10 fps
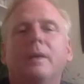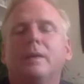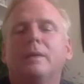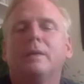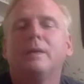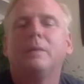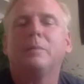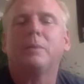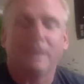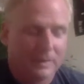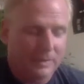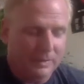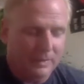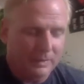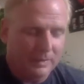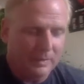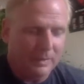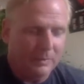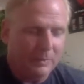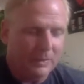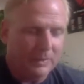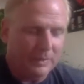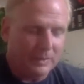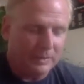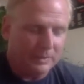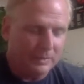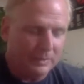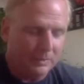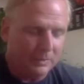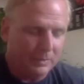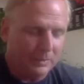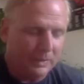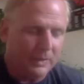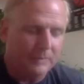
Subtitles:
Deep breath in, deep breath out. You guys are doing great.